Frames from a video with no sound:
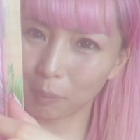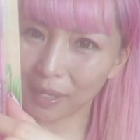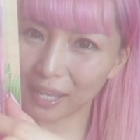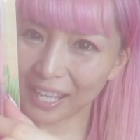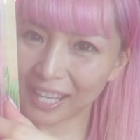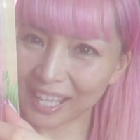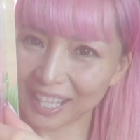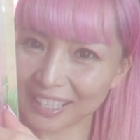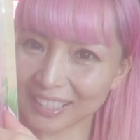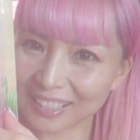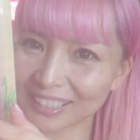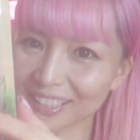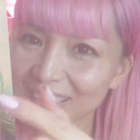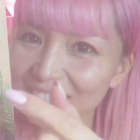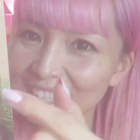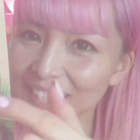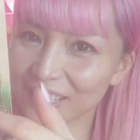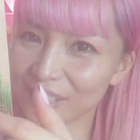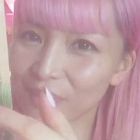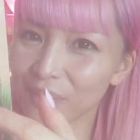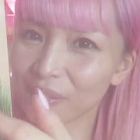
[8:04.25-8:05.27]
bag.
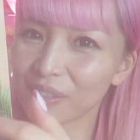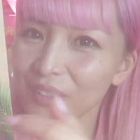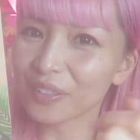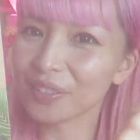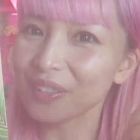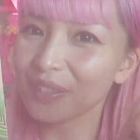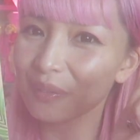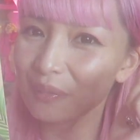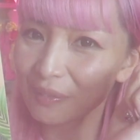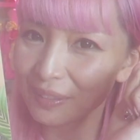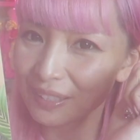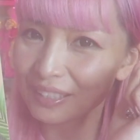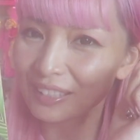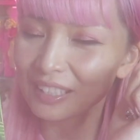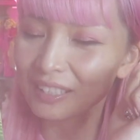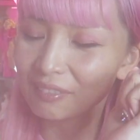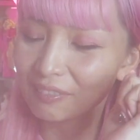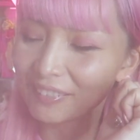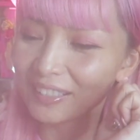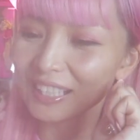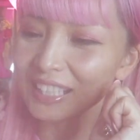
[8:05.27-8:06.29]
This one looks
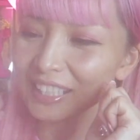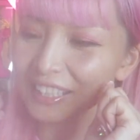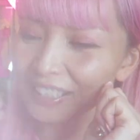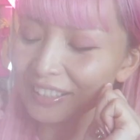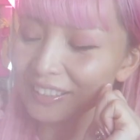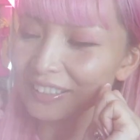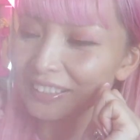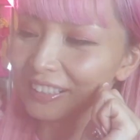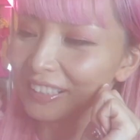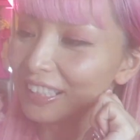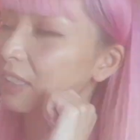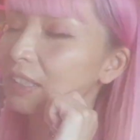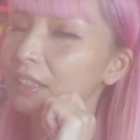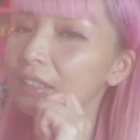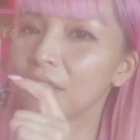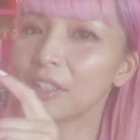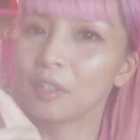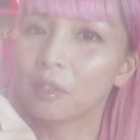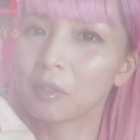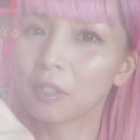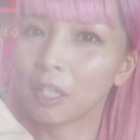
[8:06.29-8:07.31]
really, really cute. And
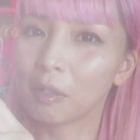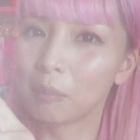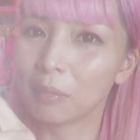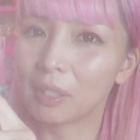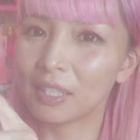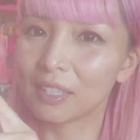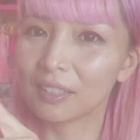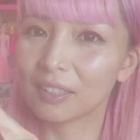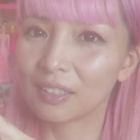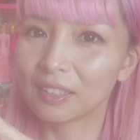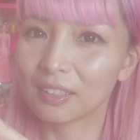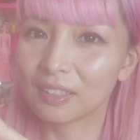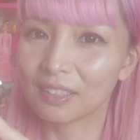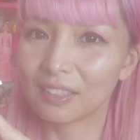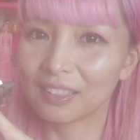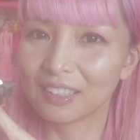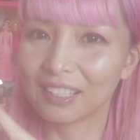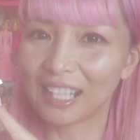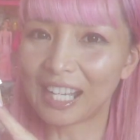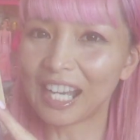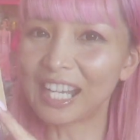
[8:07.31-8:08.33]
the yoga mat.
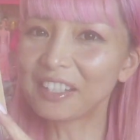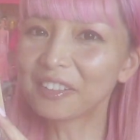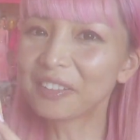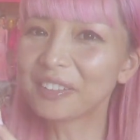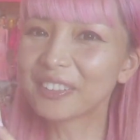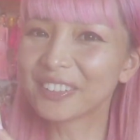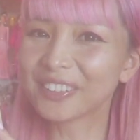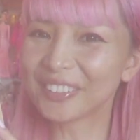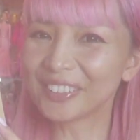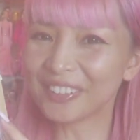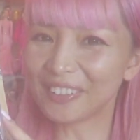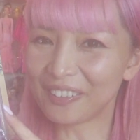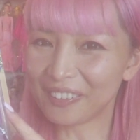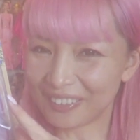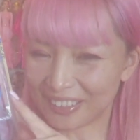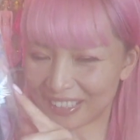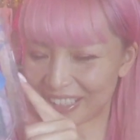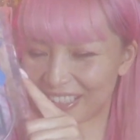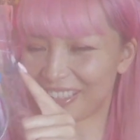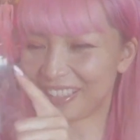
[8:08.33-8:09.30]
I don't do yoga,